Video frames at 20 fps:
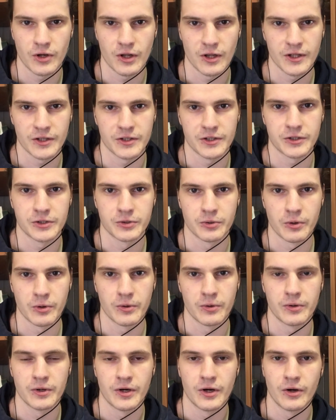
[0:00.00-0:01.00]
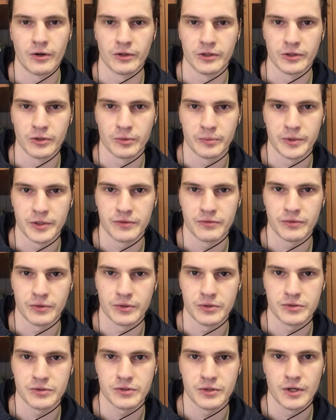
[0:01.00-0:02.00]
to let it grow a little bit
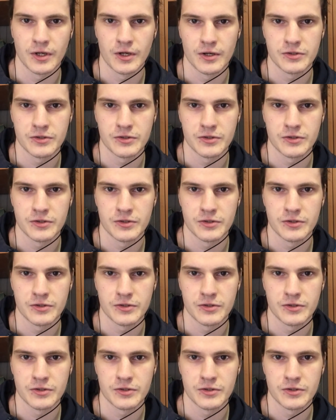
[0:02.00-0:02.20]
first.